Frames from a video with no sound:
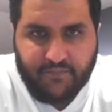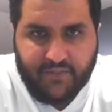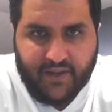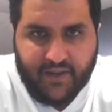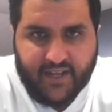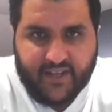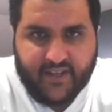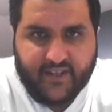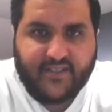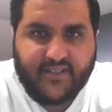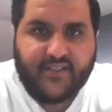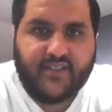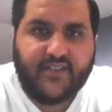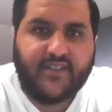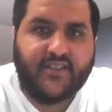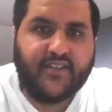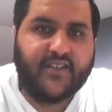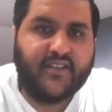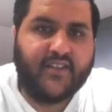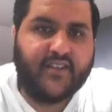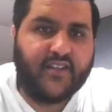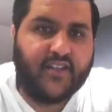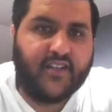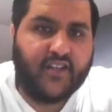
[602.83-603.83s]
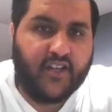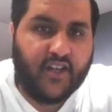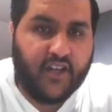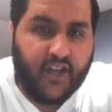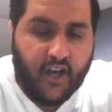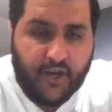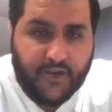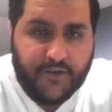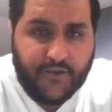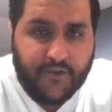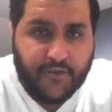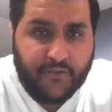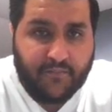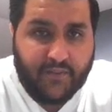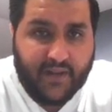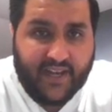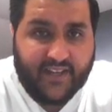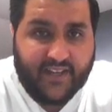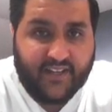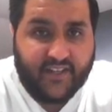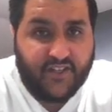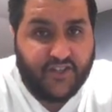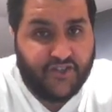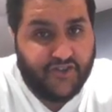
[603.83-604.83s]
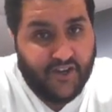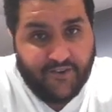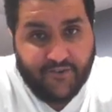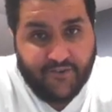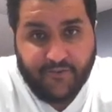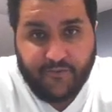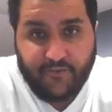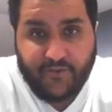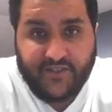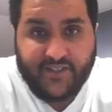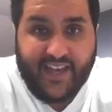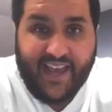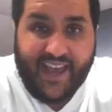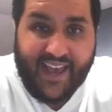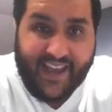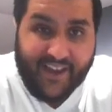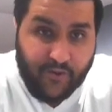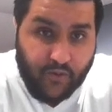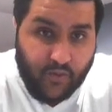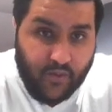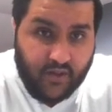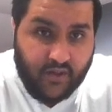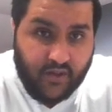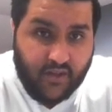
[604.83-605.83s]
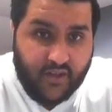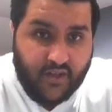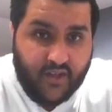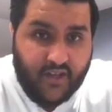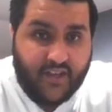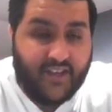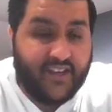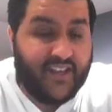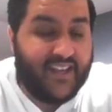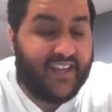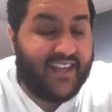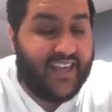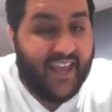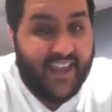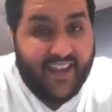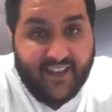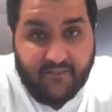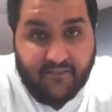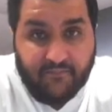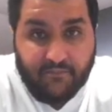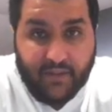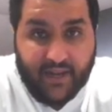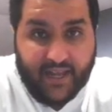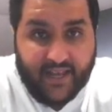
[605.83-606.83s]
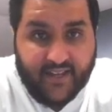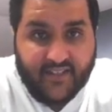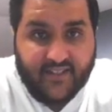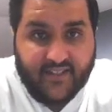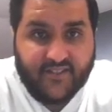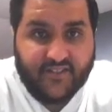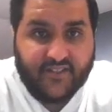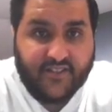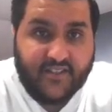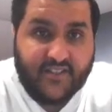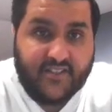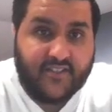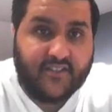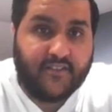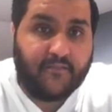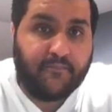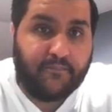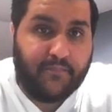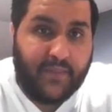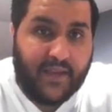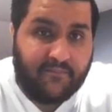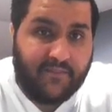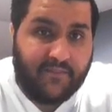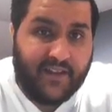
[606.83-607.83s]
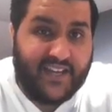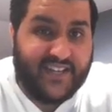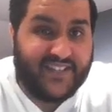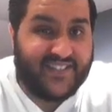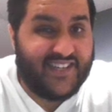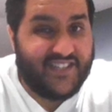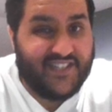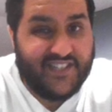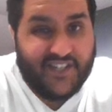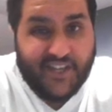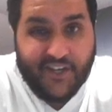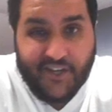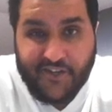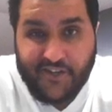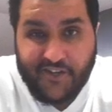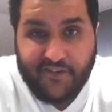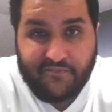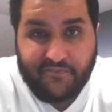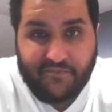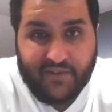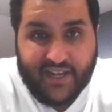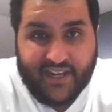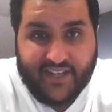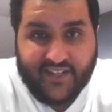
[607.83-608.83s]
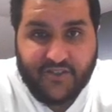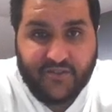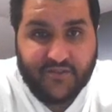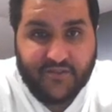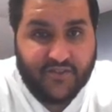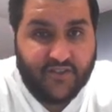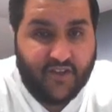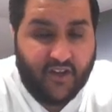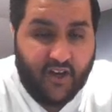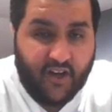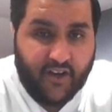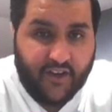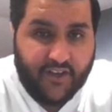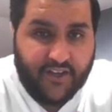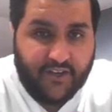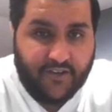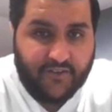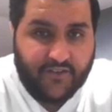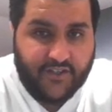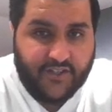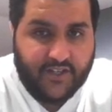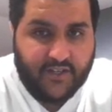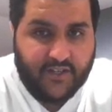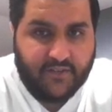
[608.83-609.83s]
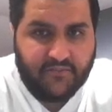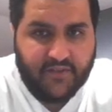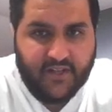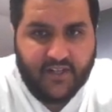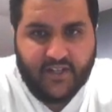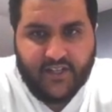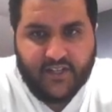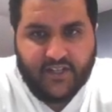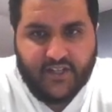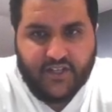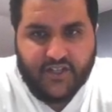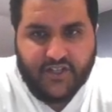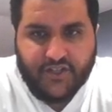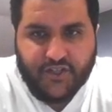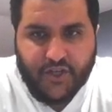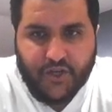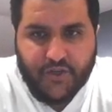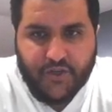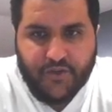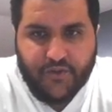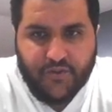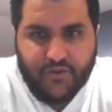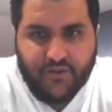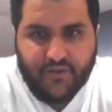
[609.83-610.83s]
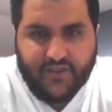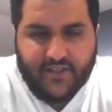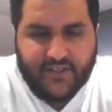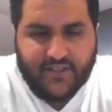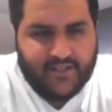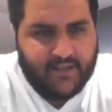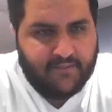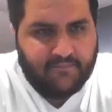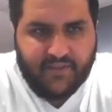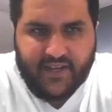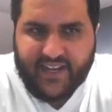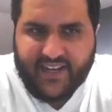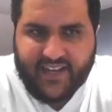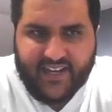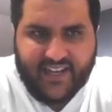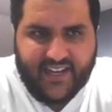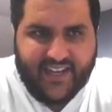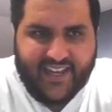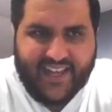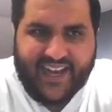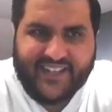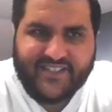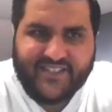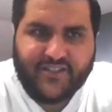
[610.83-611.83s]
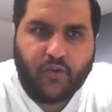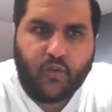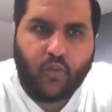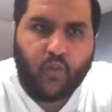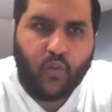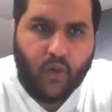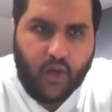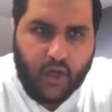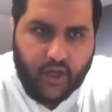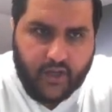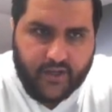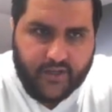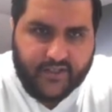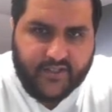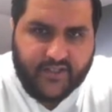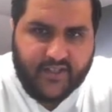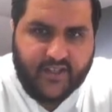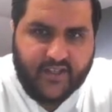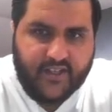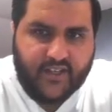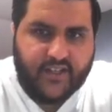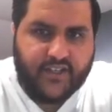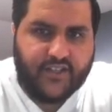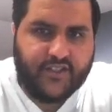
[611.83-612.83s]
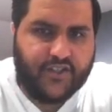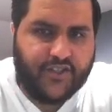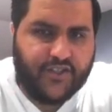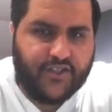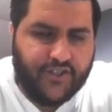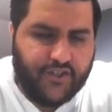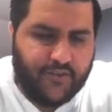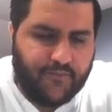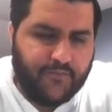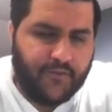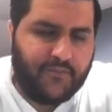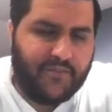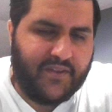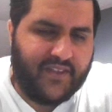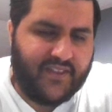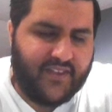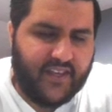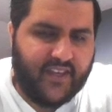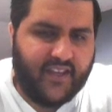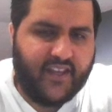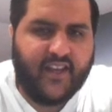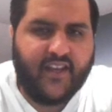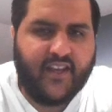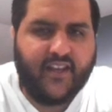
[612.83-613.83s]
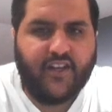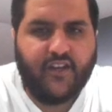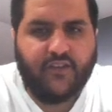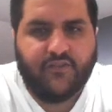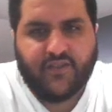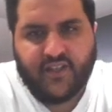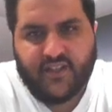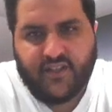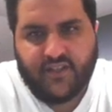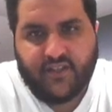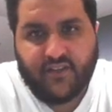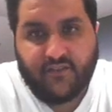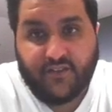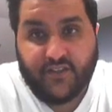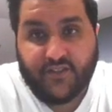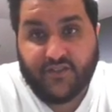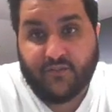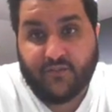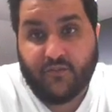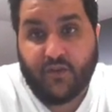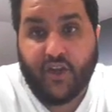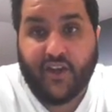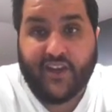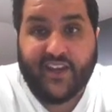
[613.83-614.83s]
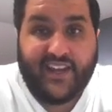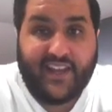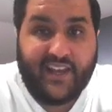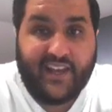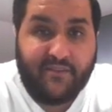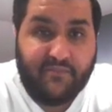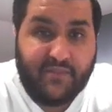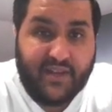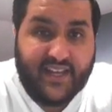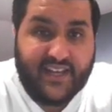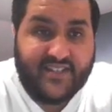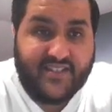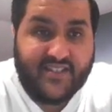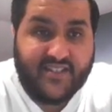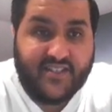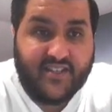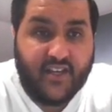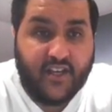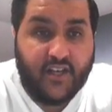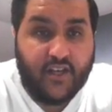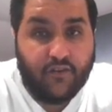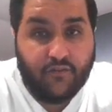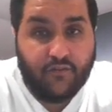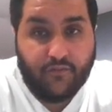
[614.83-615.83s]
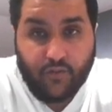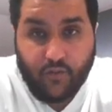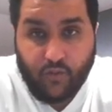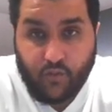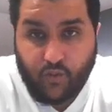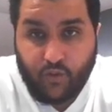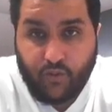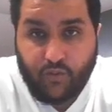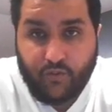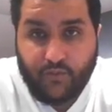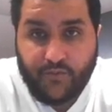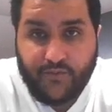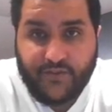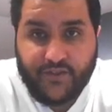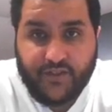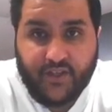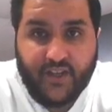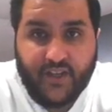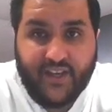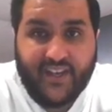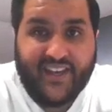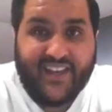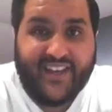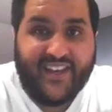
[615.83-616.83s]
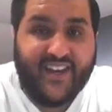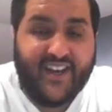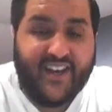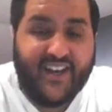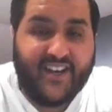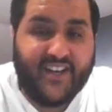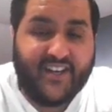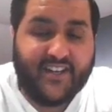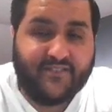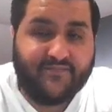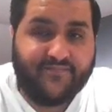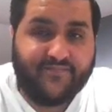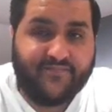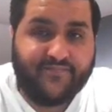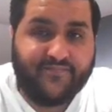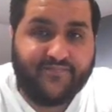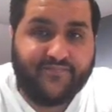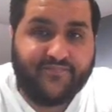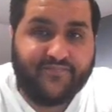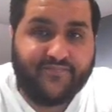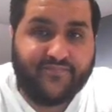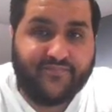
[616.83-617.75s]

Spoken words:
blanked, Lukaku blanked, Trent was out, Kane blanked. So these are the big players. Antonio blanked, who's got high ownership. So the template clearly hasn't worked. So should we be thinking alternatively someone like a Jimenez for Wolves, Mbembo